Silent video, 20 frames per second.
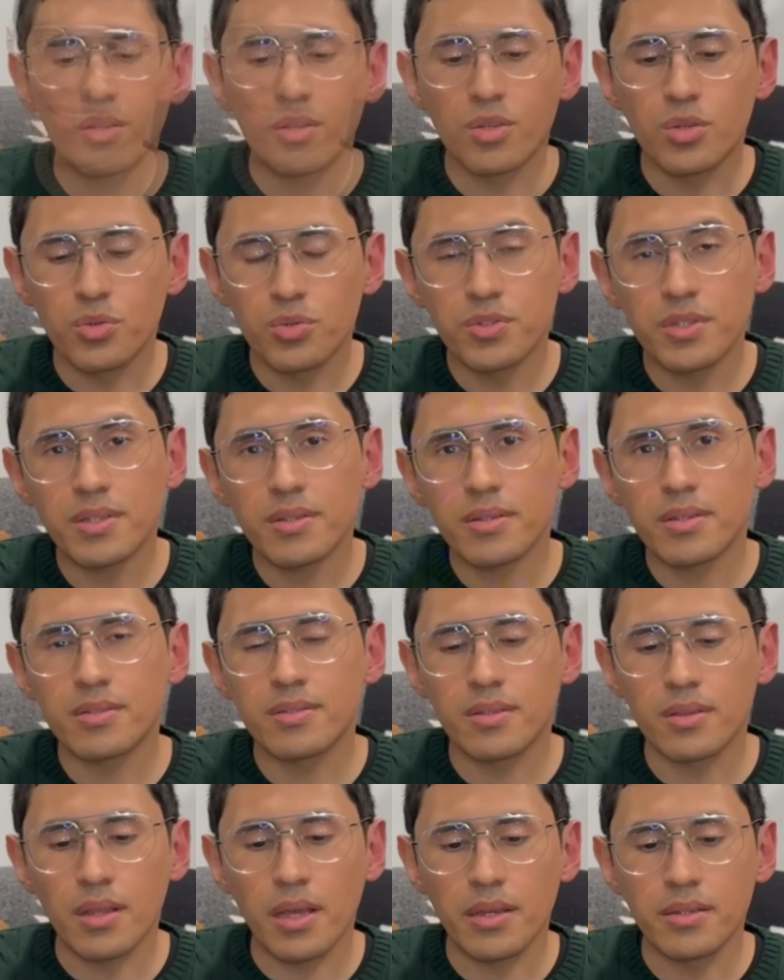Using
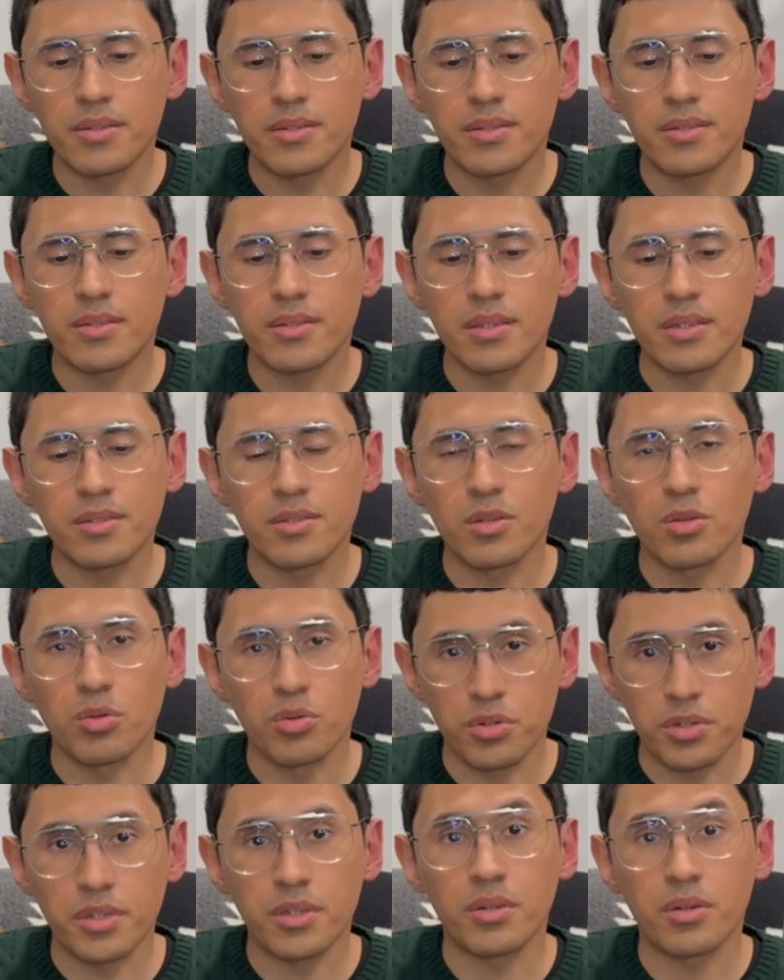this lens is a
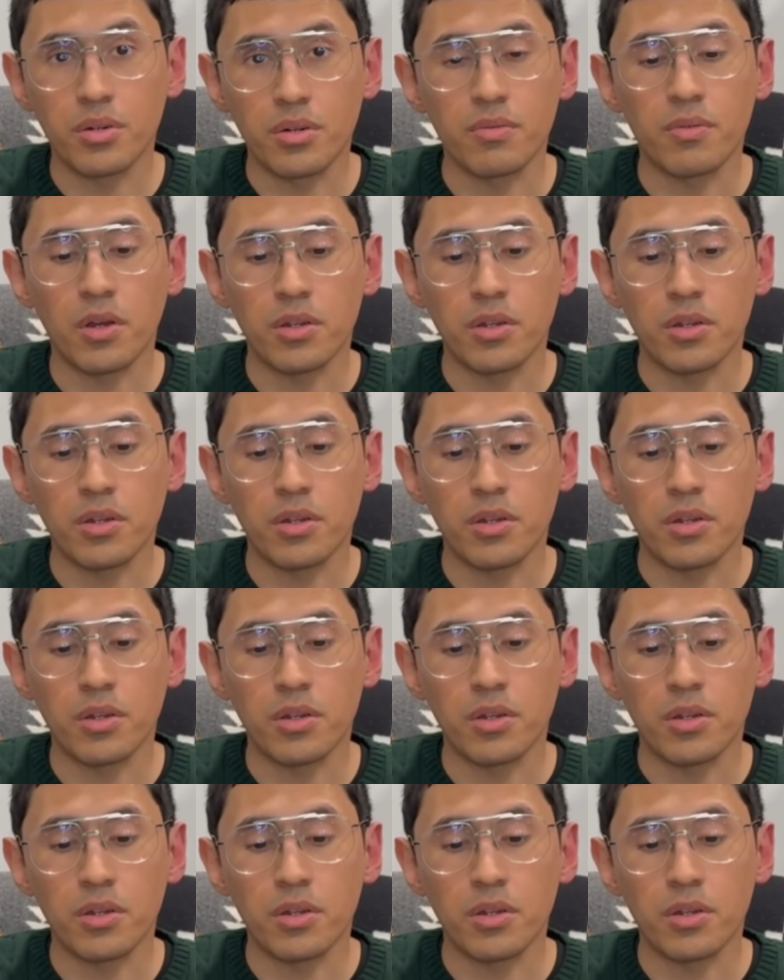learning curve